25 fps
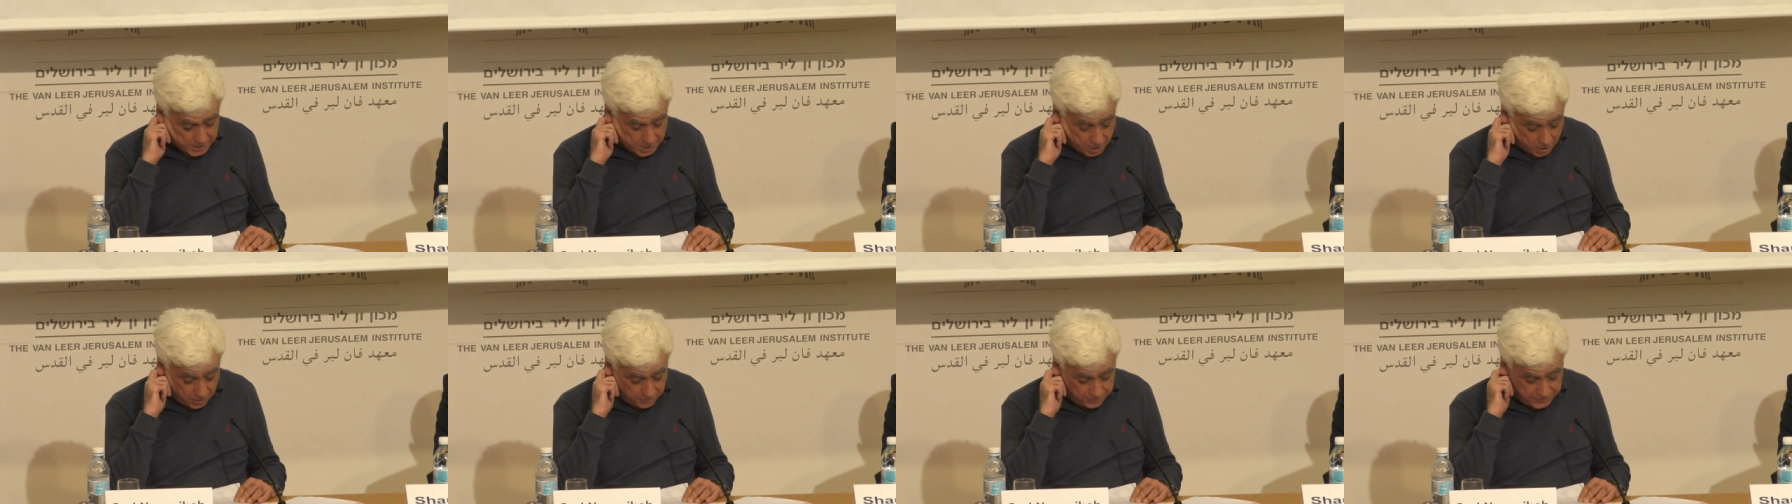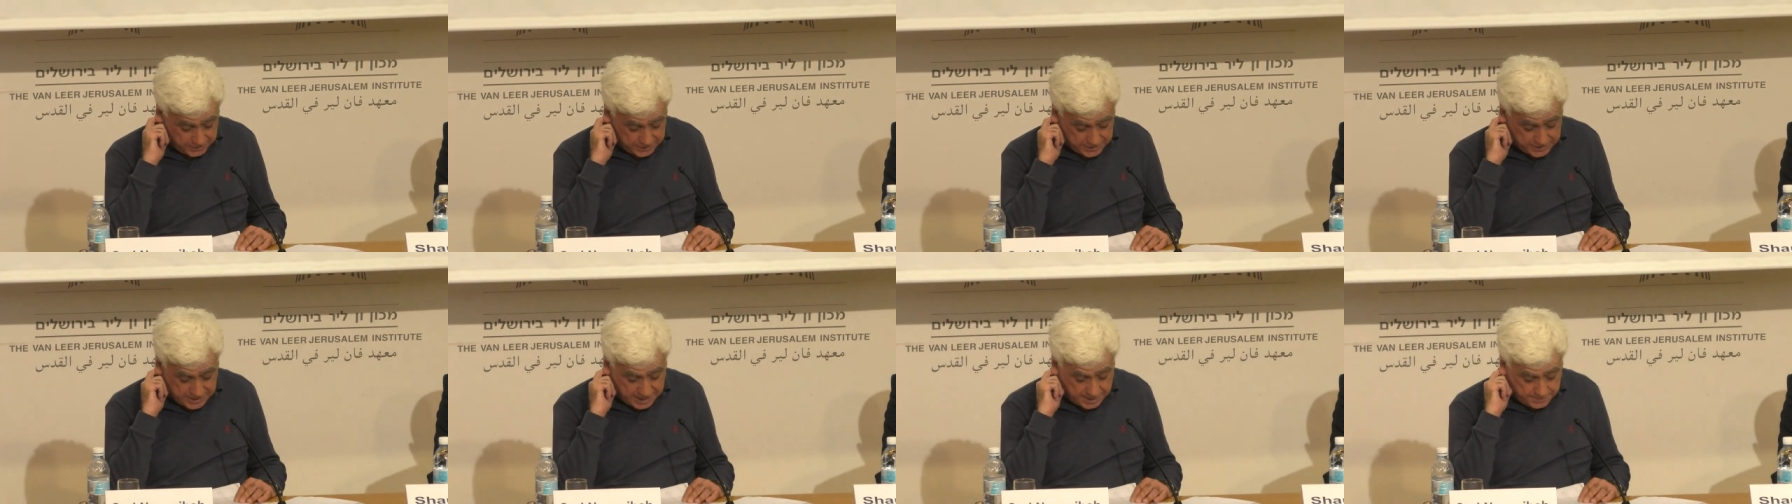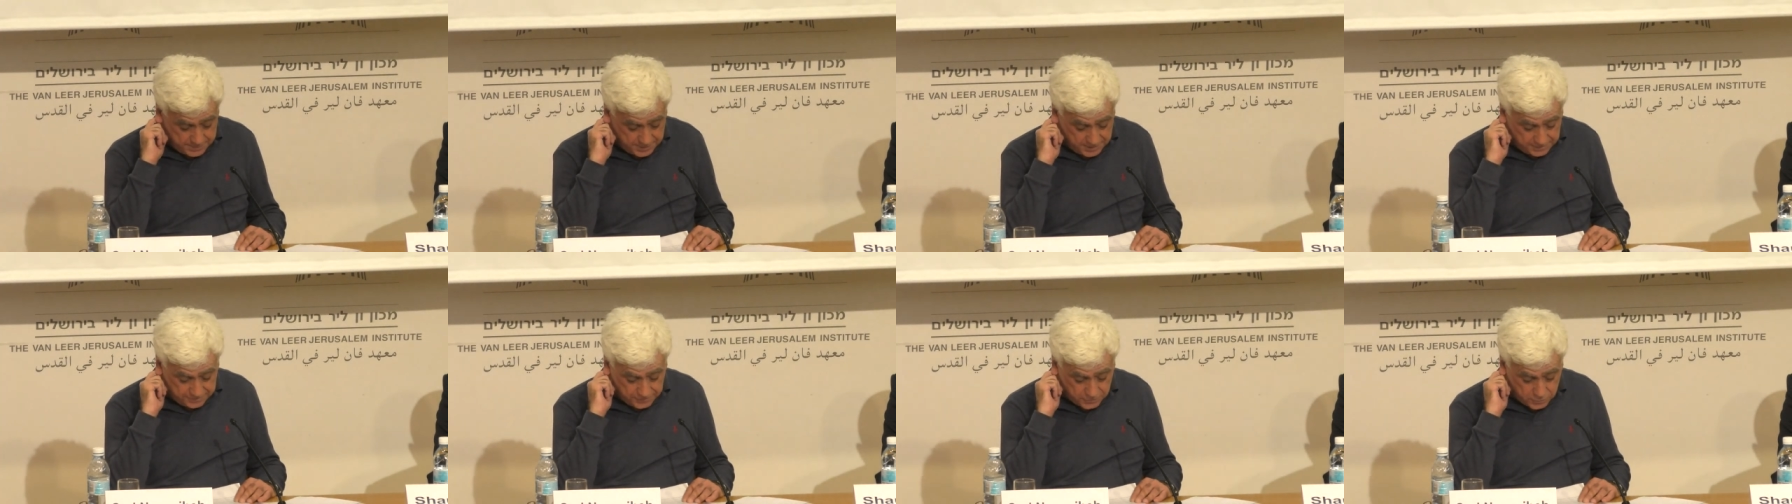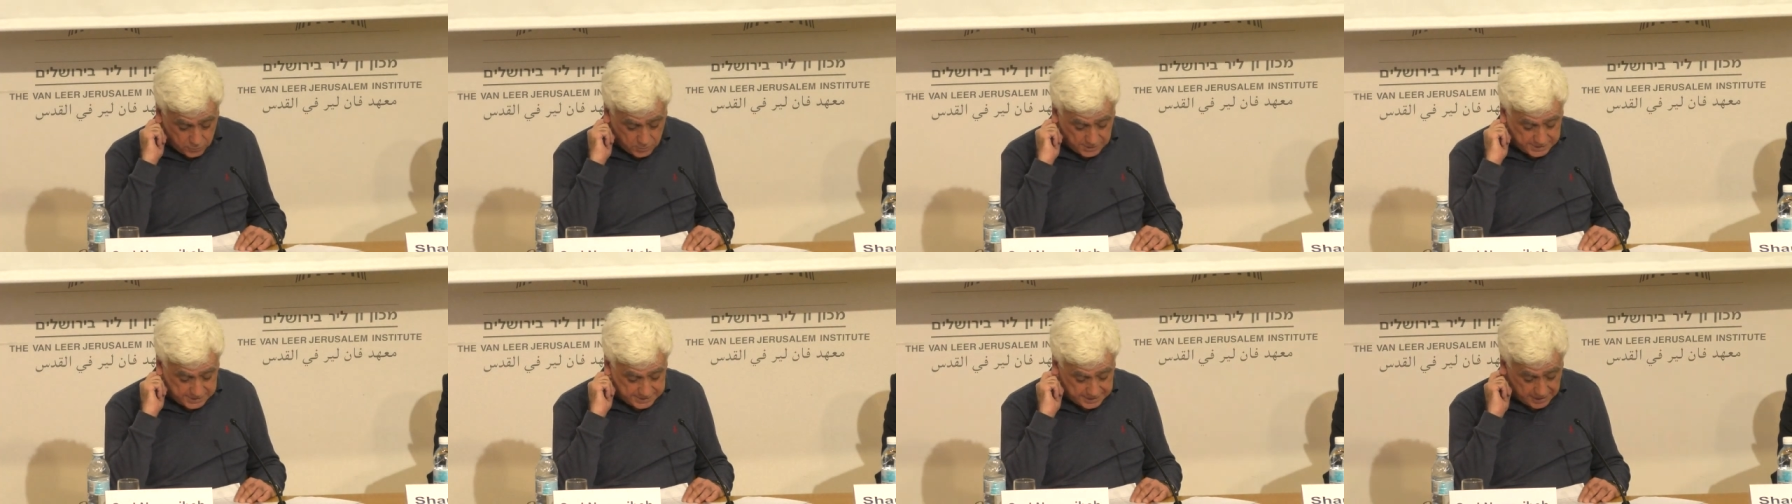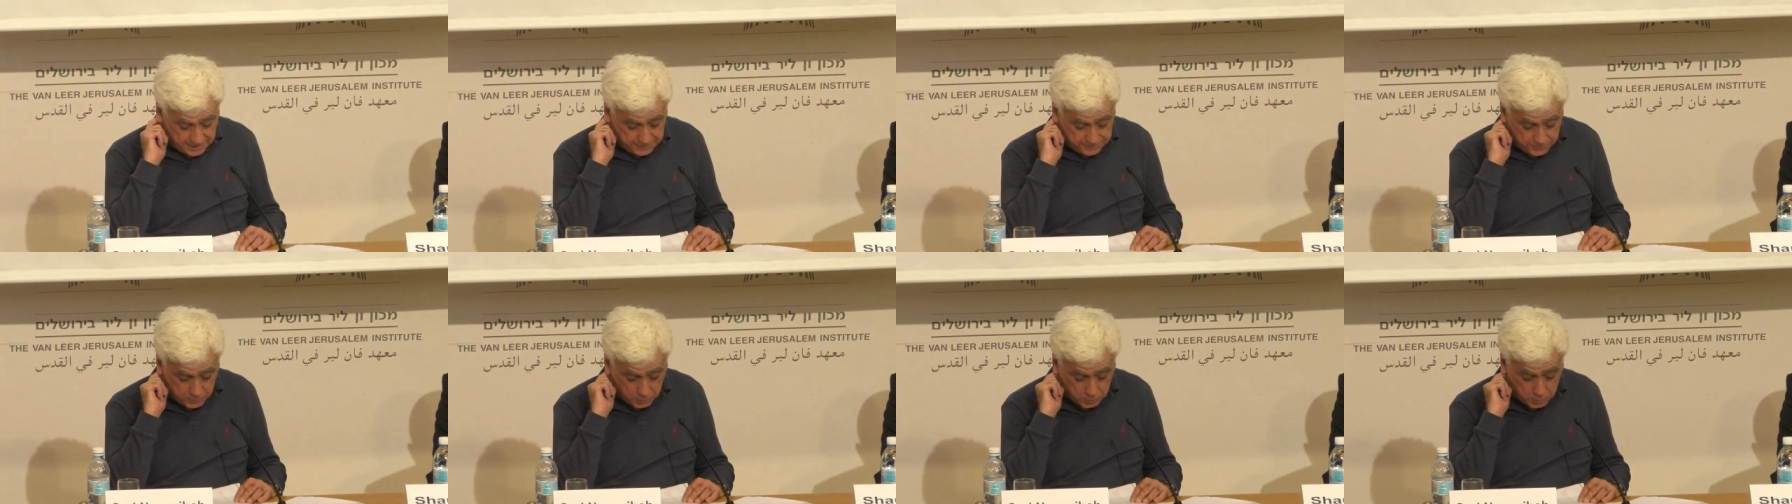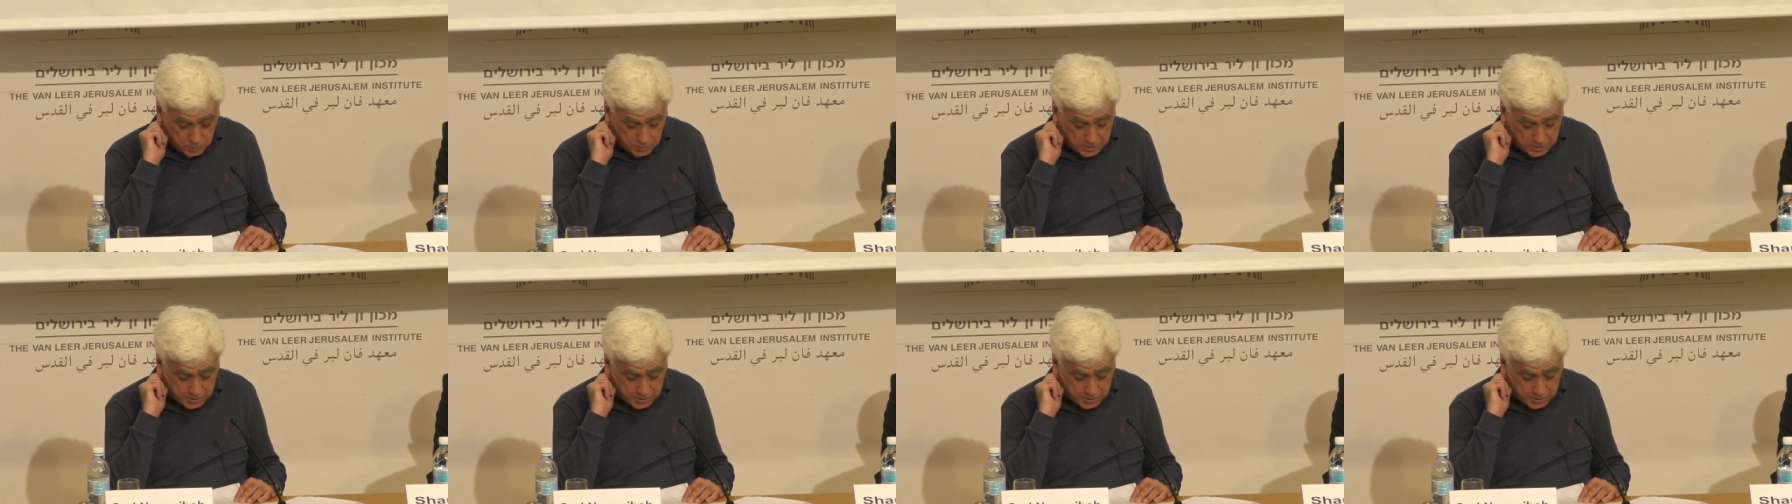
of the grabbing for oneself what